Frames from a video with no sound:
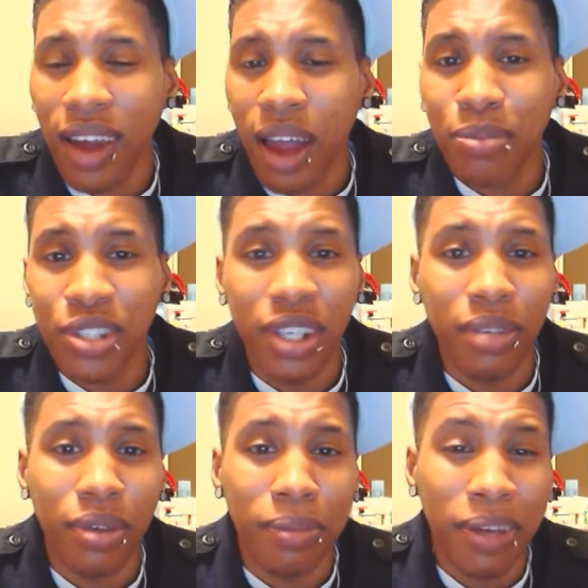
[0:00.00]
and i
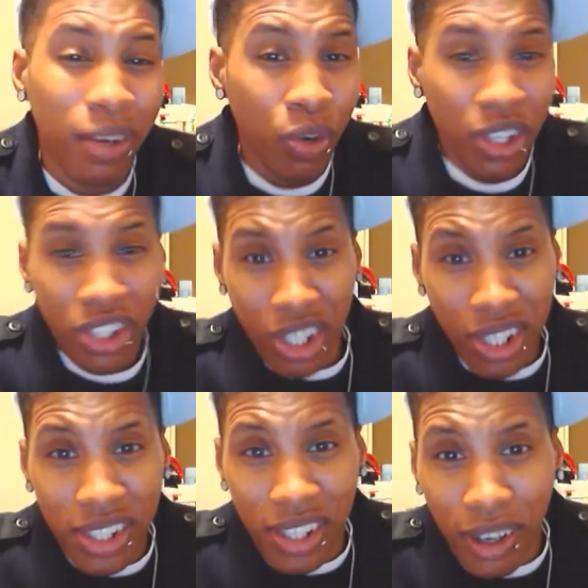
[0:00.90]
seem to be what
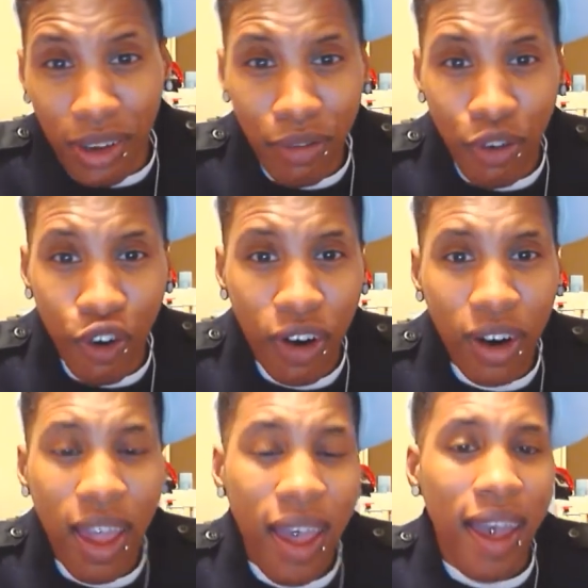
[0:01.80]
she's looking
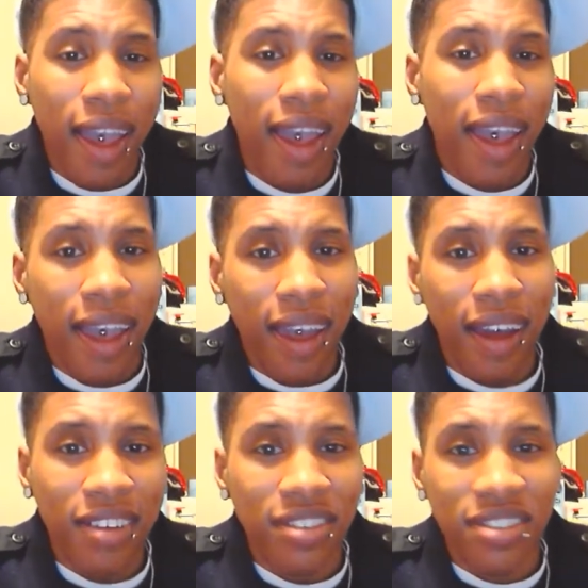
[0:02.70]
for
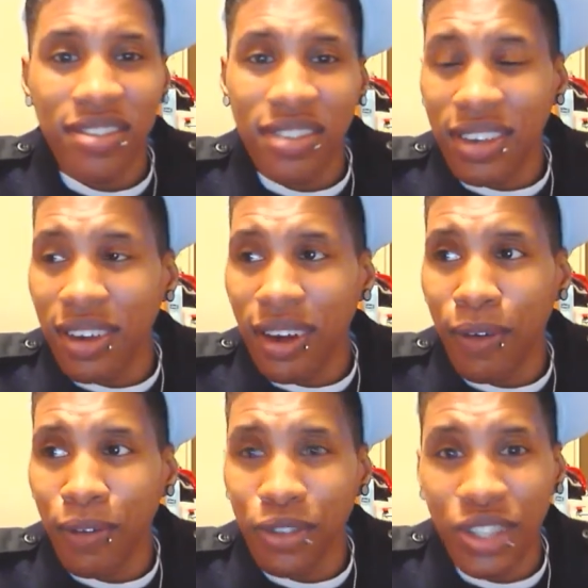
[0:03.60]
and you
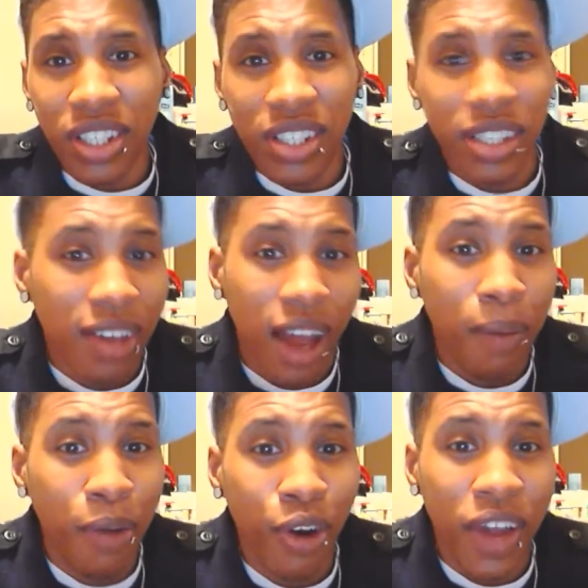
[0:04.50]
know, she's
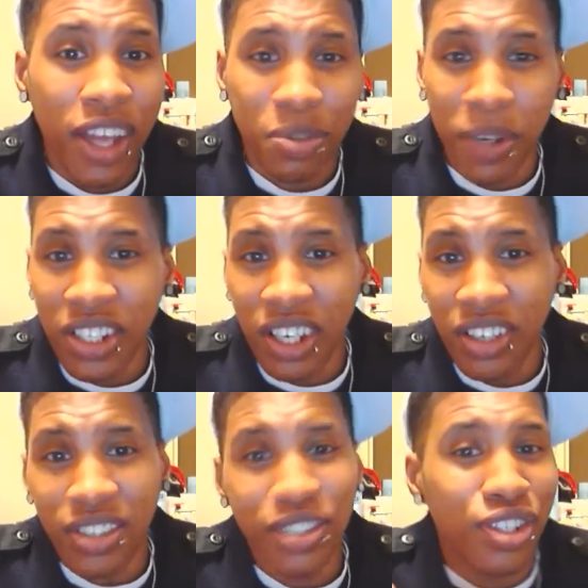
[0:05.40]
I'm her
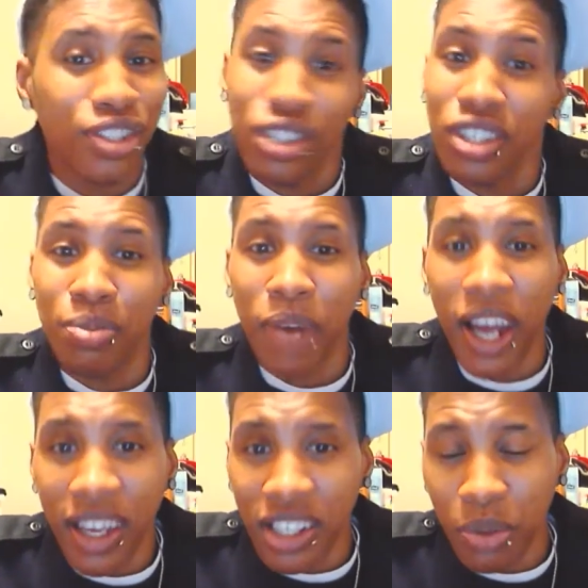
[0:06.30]
expectations and she's
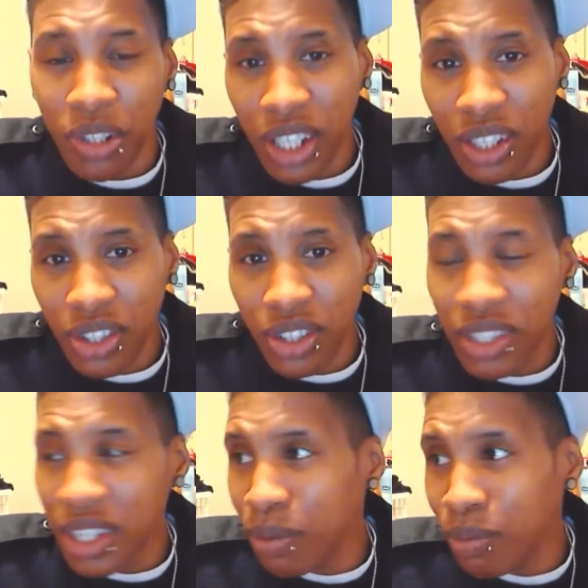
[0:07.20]
my
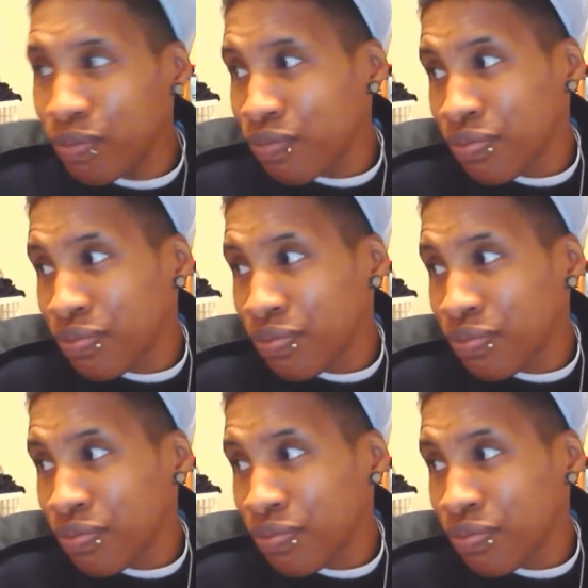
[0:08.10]
expectations and